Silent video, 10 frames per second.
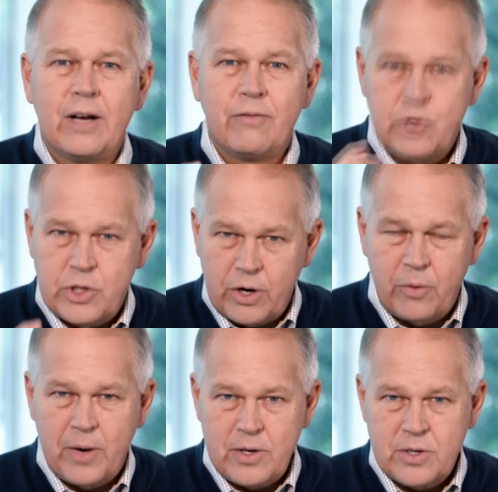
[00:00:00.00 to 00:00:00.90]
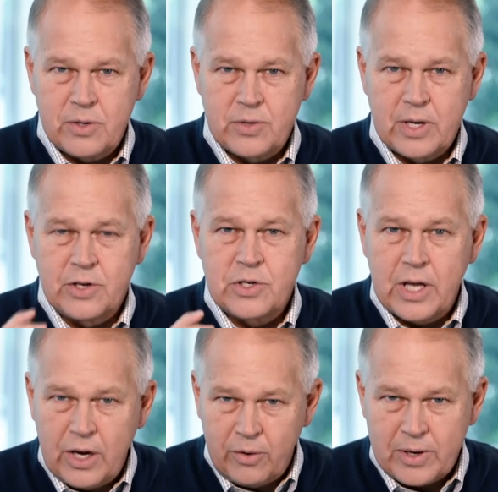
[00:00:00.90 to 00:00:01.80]
of generations and is
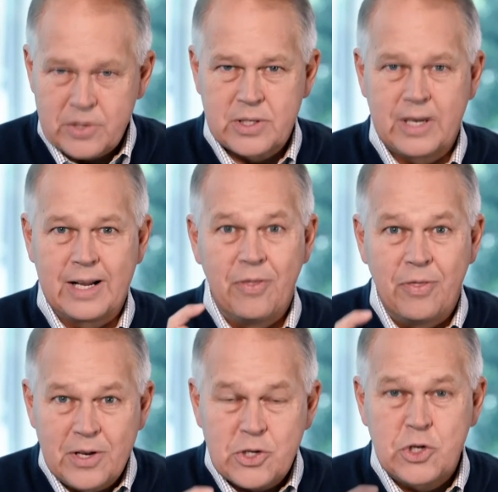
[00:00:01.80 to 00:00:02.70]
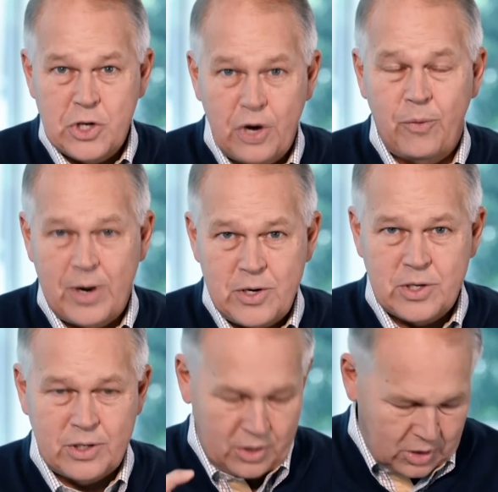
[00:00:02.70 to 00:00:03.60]
interested in this generation